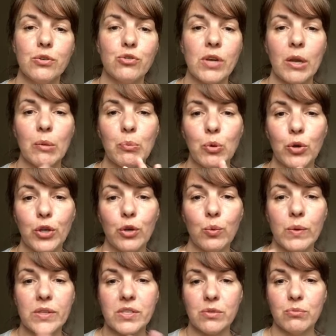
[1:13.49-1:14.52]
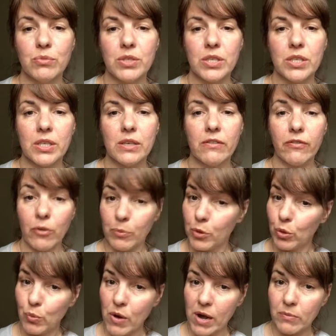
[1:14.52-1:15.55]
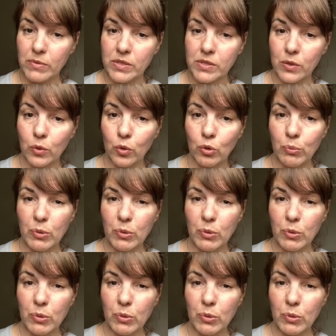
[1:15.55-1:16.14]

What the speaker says: try and put you with somebody from your primary school,